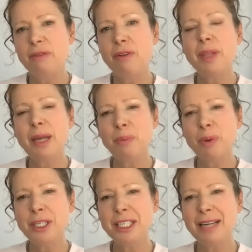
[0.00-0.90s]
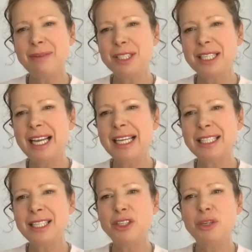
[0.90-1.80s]
From that point, Dan was
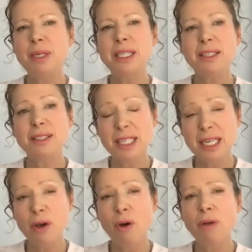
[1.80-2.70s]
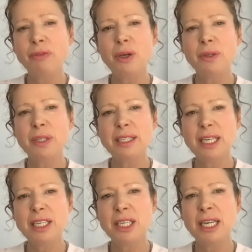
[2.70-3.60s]
elected to be the CEO of the
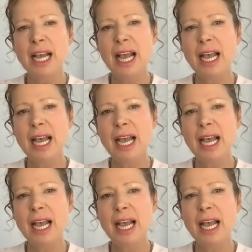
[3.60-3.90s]
organization